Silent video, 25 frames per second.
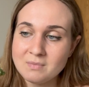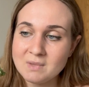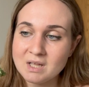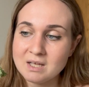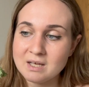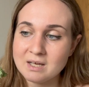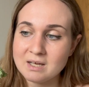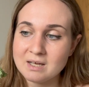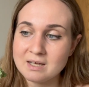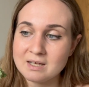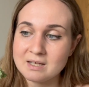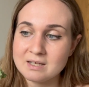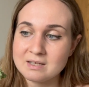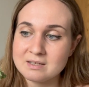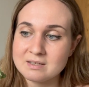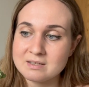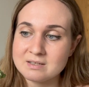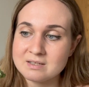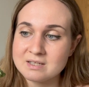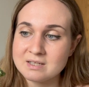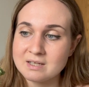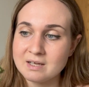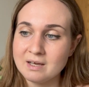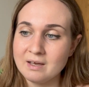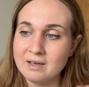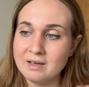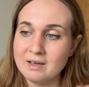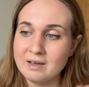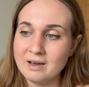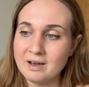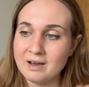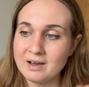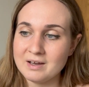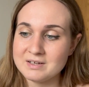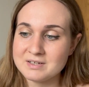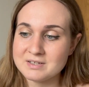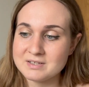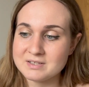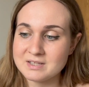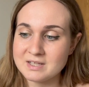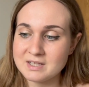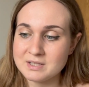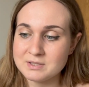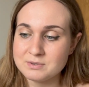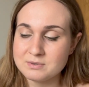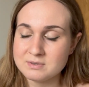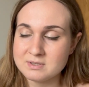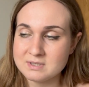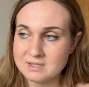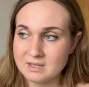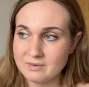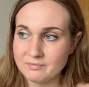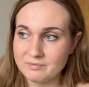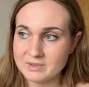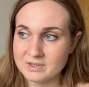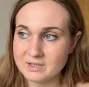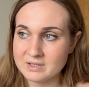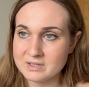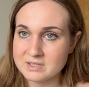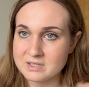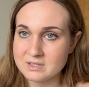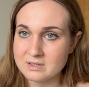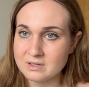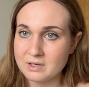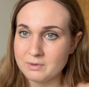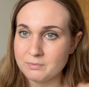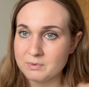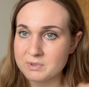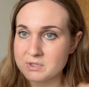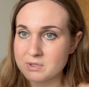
And this was $7.99, which